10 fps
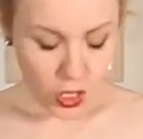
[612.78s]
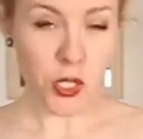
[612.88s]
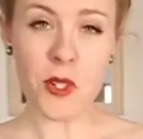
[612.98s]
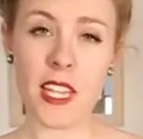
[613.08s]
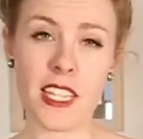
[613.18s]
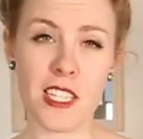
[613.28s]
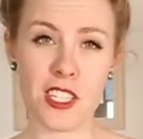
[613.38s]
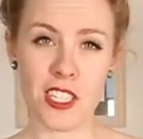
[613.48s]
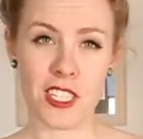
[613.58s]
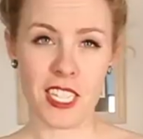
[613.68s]
So again, this
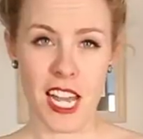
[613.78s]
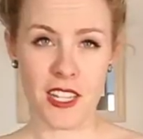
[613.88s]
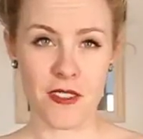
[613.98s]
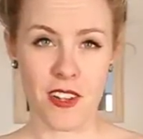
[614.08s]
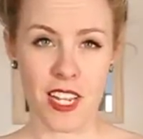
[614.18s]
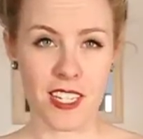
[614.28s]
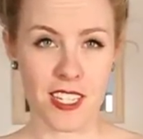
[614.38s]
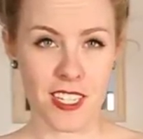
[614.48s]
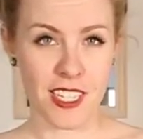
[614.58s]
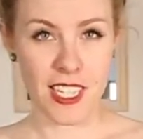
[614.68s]
is just a test print
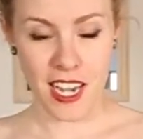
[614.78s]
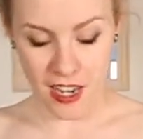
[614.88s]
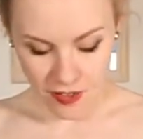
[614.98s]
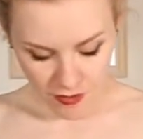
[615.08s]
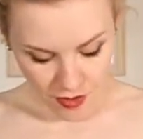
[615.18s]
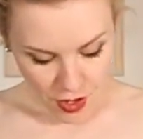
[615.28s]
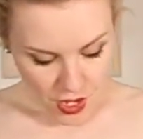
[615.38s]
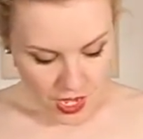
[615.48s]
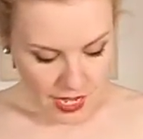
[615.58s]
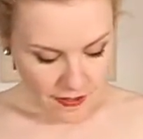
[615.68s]
to see kind of
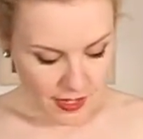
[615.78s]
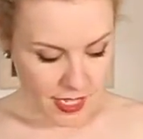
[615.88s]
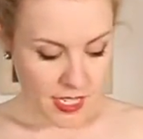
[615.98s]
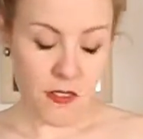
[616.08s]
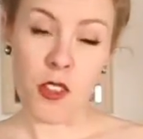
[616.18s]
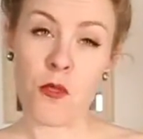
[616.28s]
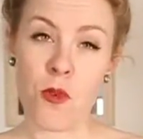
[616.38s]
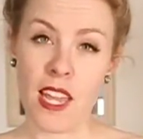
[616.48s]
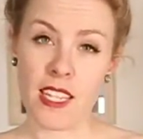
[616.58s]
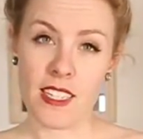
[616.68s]
if this is even the
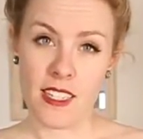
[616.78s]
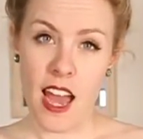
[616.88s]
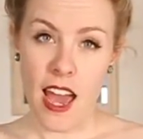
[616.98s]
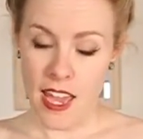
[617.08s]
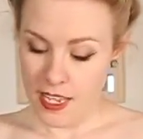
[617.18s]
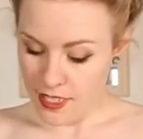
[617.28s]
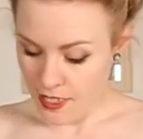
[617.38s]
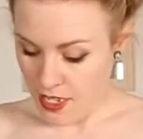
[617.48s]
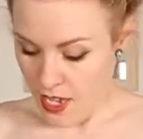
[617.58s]
right size.